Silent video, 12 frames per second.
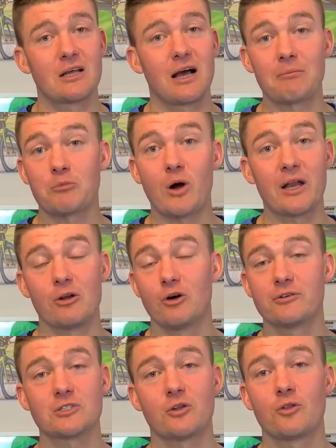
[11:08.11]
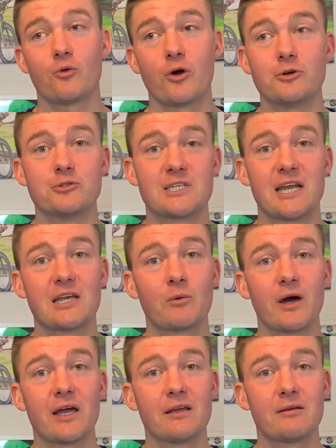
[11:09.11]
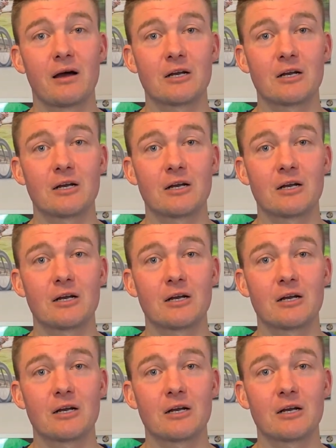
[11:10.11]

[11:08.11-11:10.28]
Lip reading: I'm quite nervous on the roads anyway.